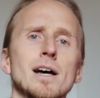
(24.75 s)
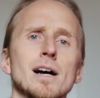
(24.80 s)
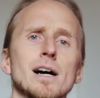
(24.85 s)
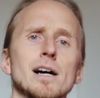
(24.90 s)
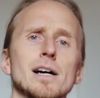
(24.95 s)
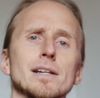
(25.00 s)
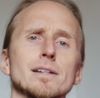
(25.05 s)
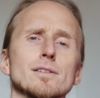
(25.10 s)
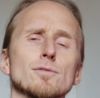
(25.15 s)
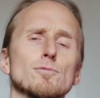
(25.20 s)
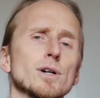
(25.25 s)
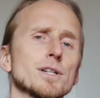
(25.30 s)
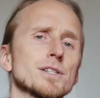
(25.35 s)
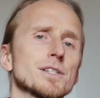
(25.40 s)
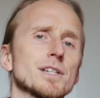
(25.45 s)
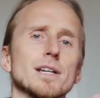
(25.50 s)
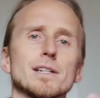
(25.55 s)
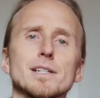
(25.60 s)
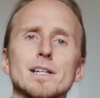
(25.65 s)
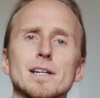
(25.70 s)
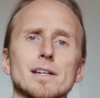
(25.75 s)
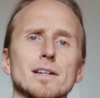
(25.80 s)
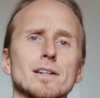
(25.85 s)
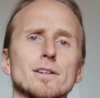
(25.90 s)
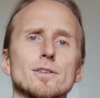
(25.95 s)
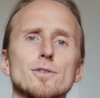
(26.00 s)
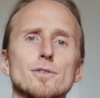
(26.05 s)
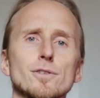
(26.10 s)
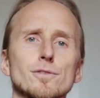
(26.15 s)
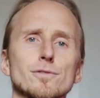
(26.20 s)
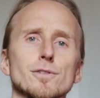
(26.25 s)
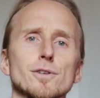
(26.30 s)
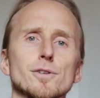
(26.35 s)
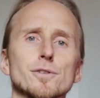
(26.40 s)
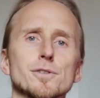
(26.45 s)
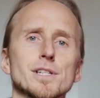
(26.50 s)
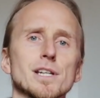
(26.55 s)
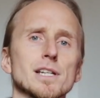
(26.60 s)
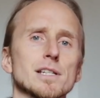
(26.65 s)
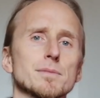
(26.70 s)
And once you're taking good
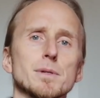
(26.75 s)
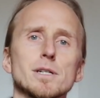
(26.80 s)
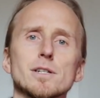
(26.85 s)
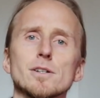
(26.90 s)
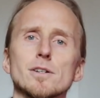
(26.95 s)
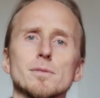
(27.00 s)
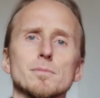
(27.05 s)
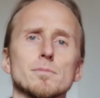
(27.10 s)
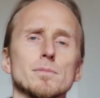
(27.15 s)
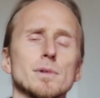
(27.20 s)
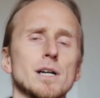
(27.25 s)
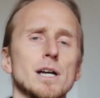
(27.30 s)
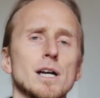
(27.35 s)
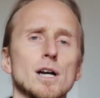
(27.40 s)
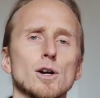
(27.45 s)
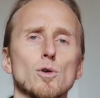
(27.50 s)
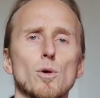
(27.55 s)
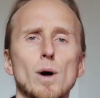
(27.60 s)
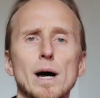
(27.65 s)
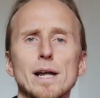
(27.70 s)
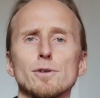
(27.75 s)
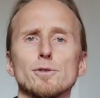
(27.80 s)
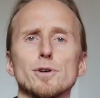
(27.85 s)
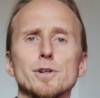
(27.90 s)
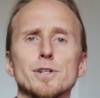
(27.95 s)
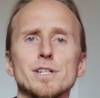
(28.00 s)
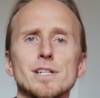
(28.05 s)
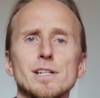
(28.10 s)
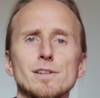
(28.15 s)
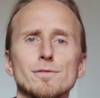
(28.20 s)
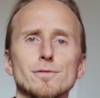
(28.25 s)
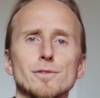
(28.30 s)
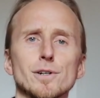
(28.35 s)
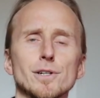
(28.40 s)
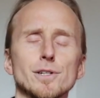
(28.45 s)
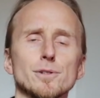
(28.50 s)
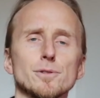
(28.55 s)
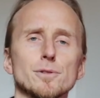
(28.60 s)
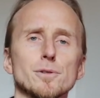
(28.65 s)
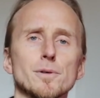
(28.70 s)
photos has become quite a routine for
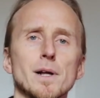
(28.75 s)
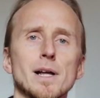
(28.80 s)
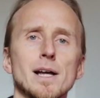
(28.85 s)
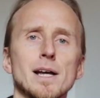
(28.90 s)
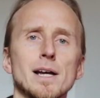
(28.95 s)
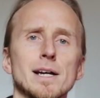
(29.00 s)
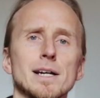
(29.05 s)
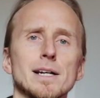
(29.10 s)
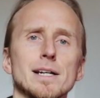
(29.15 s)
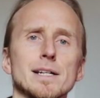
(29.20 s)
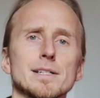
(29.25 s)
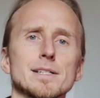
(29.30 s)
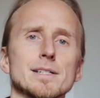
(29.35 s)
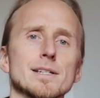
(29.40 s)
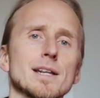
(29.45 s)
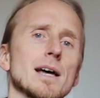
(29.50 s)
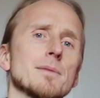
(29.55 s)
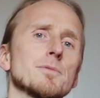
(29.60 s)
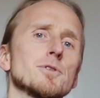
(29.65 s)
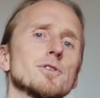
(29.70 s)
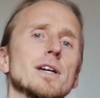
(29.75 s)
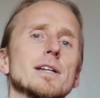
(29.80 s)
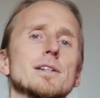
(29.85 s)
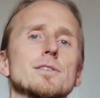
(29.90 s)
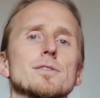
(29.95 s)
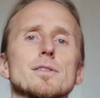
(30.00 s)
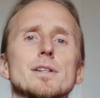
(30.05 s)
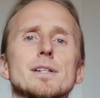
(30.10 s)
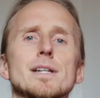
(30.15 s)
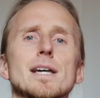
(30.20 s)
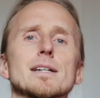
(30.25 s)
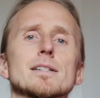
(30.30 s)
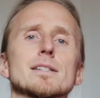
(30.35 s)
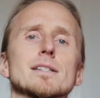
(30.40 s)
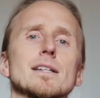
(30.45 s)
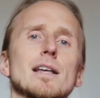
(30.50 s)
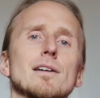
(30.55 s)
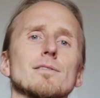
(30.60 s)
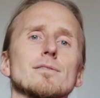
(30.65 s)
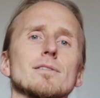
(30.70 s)
you, it's time to get to the
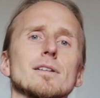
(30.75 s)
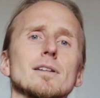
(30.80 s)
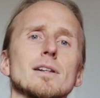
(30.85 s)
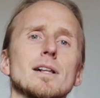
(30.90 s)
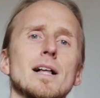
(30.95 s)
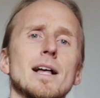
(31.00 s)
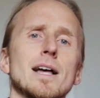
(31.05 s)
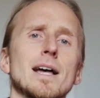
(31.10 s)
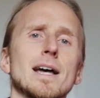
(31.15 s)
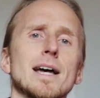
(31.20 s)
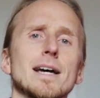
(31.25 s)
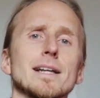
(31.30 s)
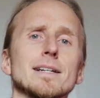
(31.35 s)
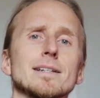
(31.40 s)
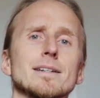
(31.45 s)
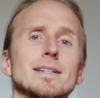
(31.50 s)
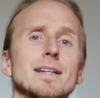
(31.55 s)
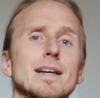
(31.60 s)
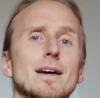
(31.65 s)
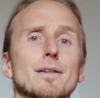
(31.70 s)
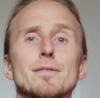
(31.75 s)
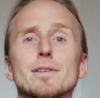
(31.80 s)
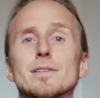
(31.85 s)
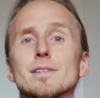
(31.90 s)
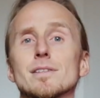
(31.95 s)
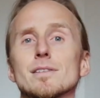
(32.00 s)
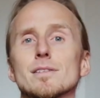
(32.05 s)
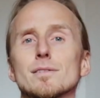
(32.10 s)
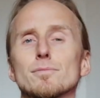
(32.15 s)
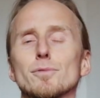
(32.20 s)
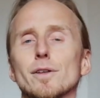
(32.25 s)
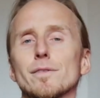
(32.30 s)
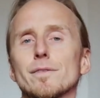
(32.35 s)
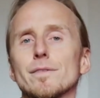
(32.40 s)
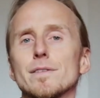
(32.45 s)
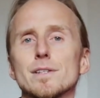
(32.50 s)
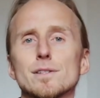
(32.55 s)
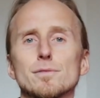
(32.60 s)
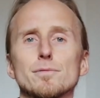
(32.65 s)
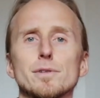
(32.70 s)
next level. And this is what
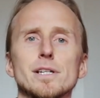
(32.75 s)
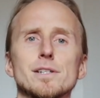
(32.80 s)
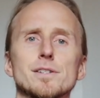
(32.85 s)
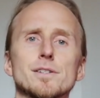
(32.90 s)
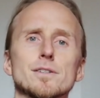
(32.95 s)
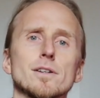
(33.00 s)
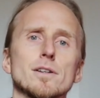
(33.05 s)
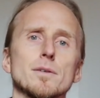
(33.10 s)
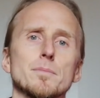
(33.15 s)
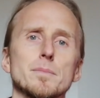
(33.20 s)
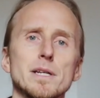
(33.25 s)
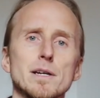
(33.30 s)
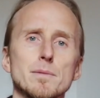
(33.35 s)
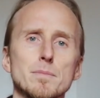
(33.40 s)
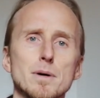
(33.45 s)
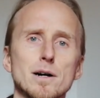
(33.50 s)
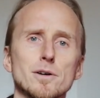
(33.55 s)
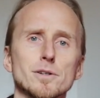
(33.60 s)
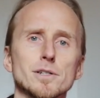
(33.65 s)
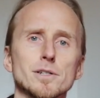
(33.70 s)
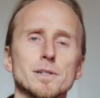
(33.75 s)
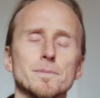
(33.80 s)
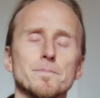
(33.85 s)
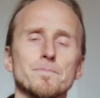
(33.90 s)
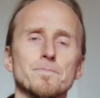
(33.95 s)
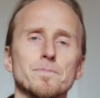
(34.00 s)
this video is going to be about.